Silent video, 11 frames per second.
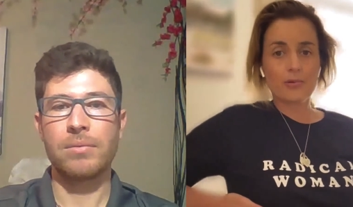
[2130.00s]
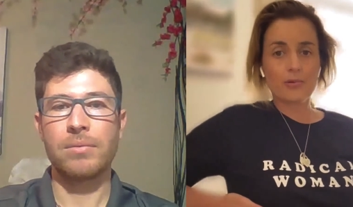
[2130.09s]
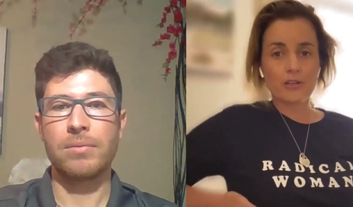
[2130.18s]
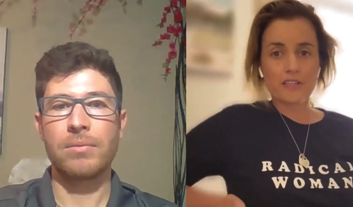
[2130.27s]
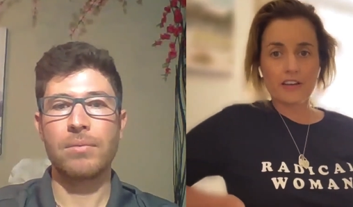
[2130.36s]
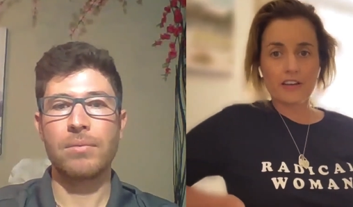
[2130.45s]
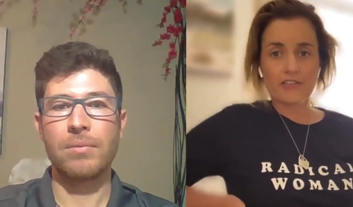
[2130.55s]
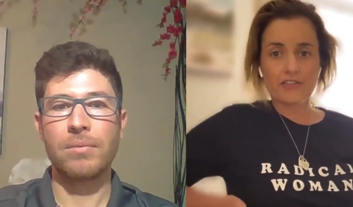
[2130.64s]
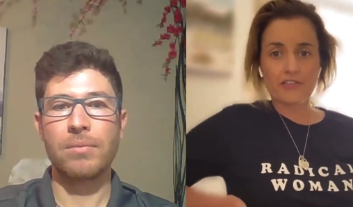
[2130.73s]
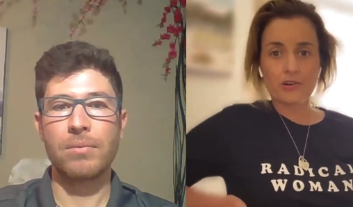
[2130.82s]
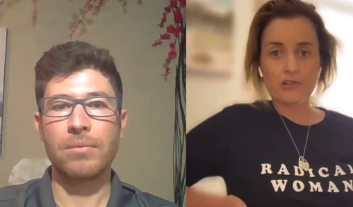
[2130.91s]
Speaker 1: pretty
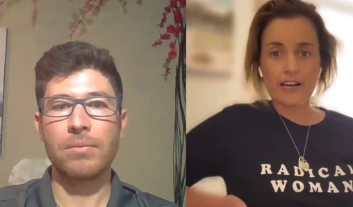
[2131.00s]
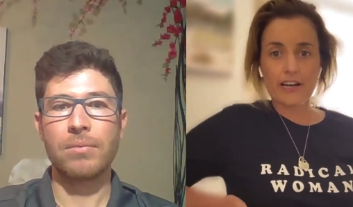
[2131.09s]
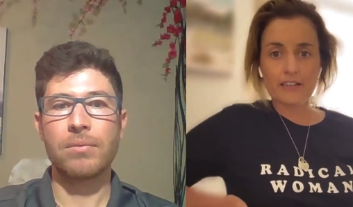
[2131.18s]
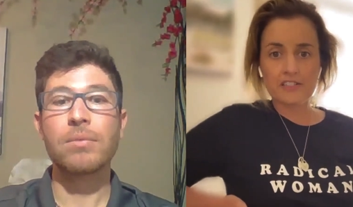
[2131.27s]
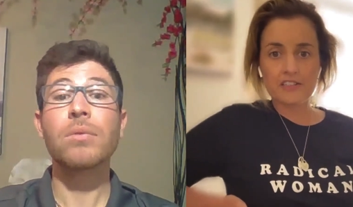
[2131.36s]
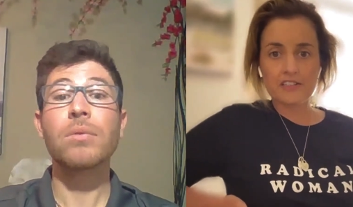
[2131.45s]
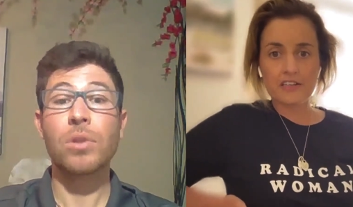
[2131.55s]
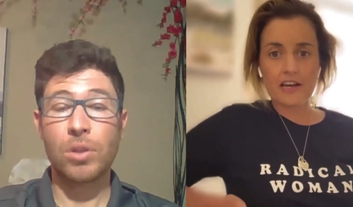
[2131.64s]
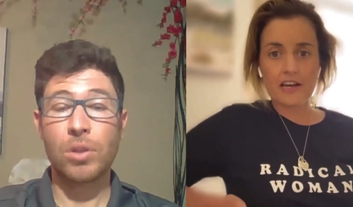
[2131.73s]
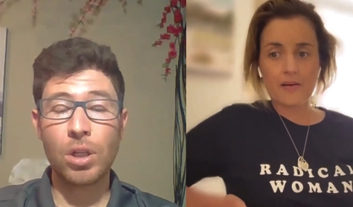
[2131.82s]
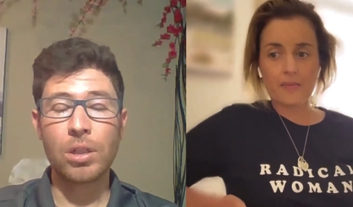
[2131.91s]
positive all round.
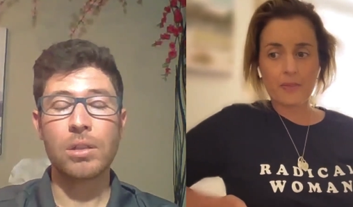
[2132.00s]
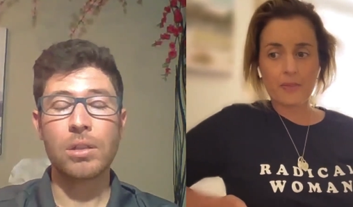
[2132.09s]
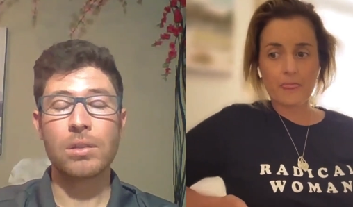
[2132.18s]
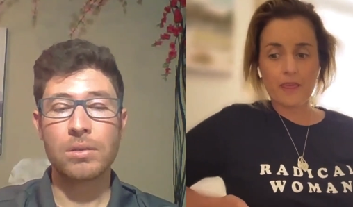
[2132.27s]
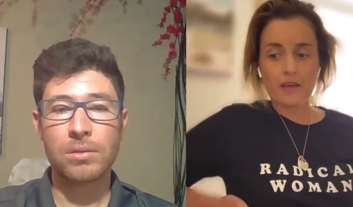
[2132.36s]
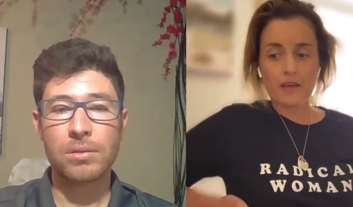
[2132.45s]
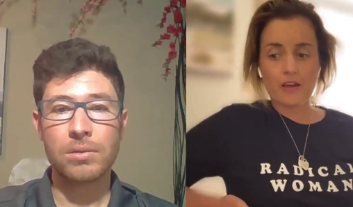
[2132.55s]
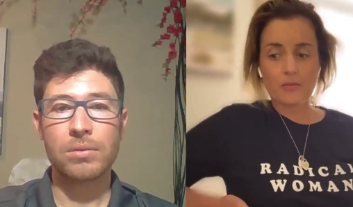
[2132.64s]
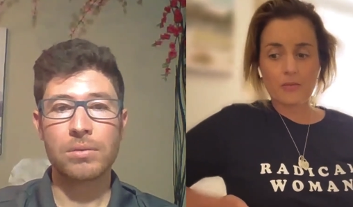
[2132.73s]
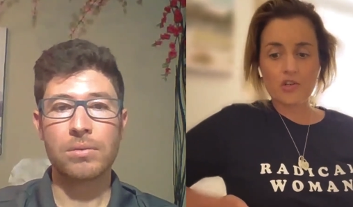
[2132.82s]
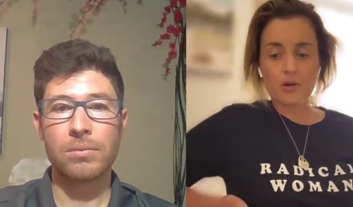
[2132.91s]
Um,
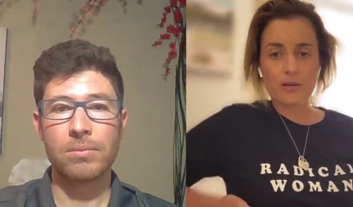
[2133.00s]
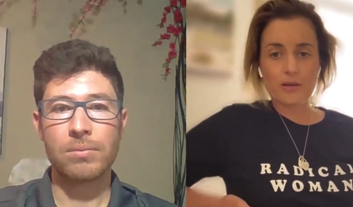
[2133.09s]
I'm